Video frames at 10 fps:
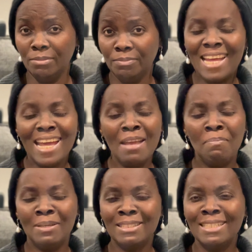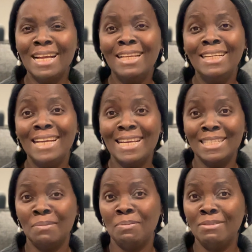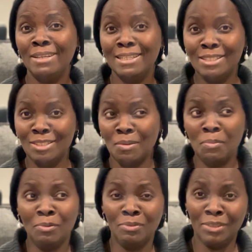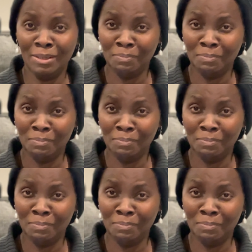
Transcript: and I personally experienced some of them.